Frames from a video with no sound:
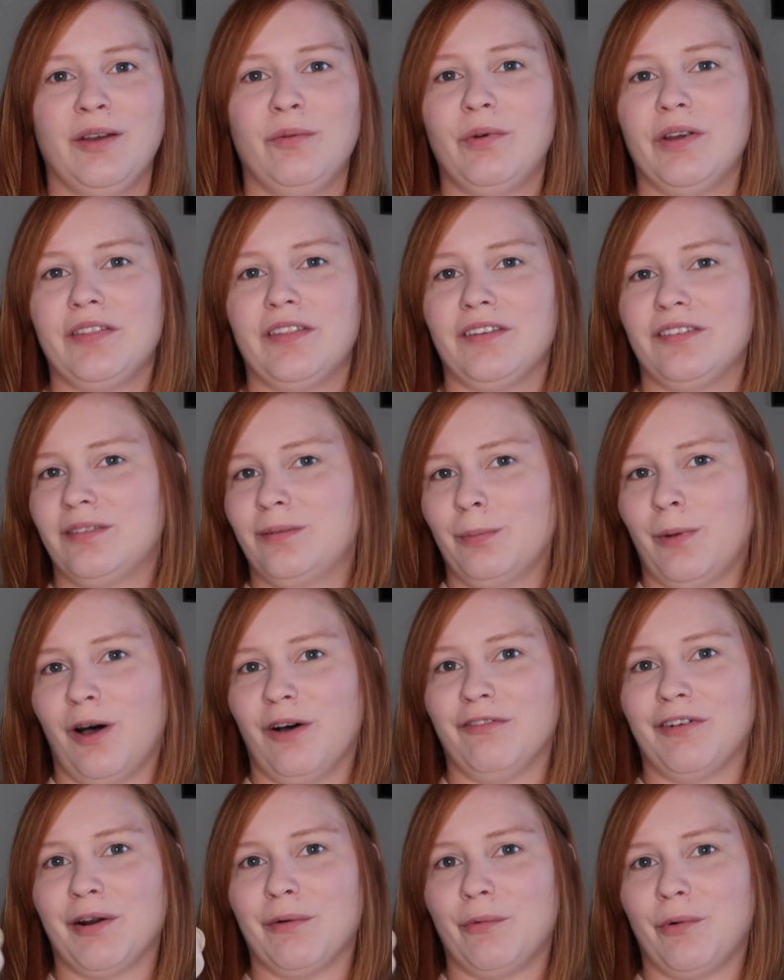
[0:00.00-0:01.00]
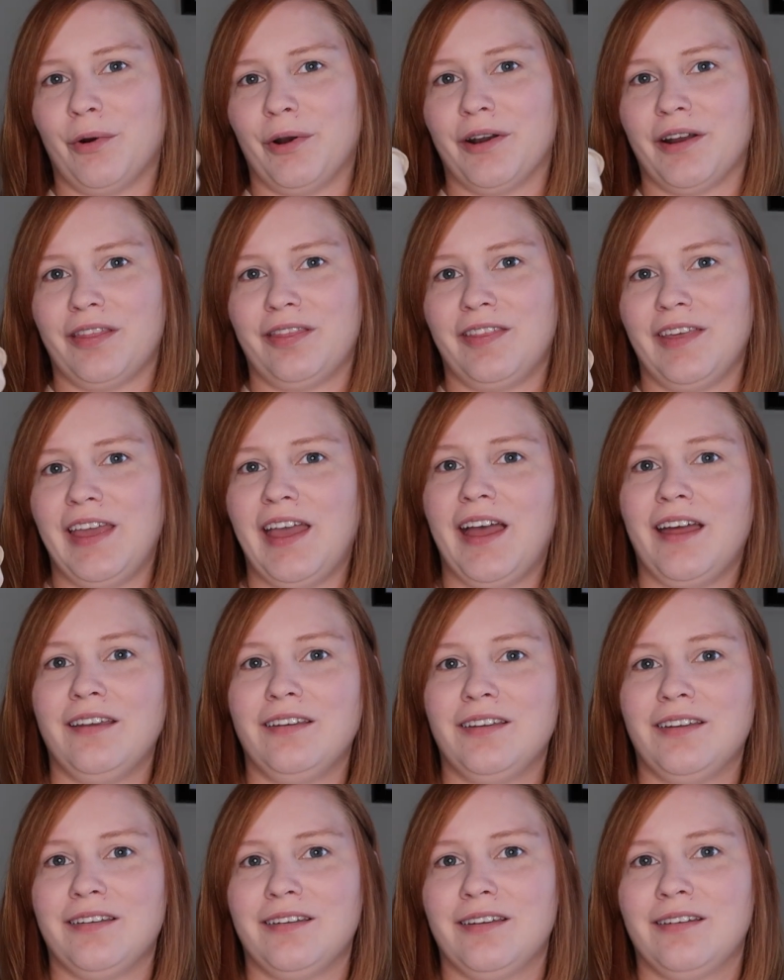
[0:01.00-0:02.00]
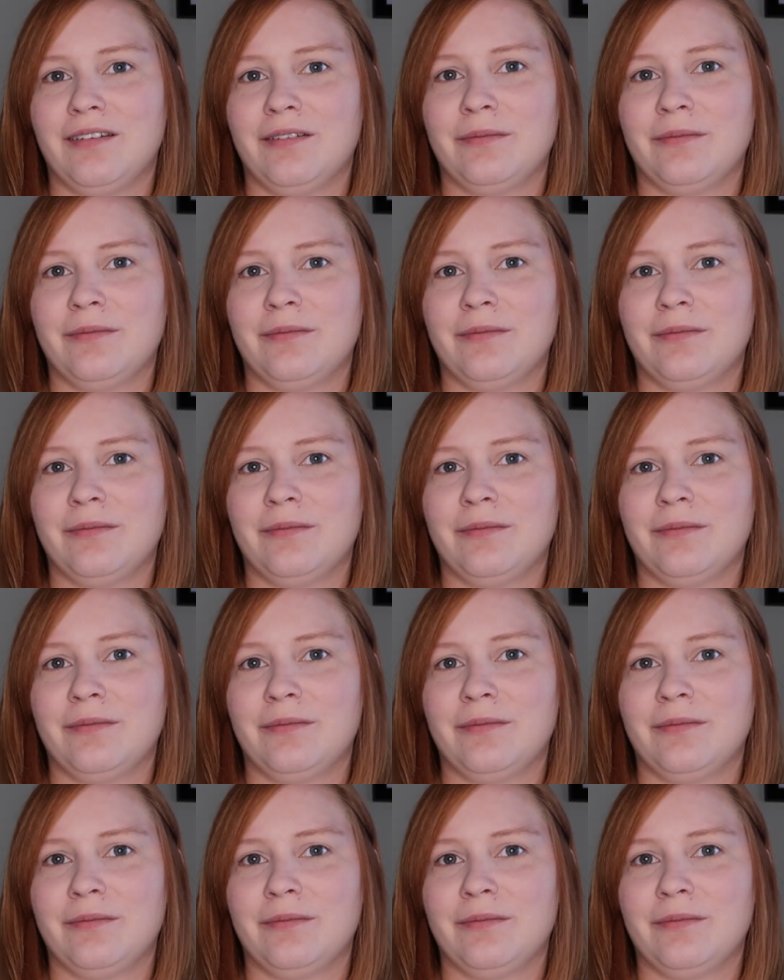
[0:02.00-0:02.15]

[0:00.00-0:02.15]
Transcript: with a small reward at the end.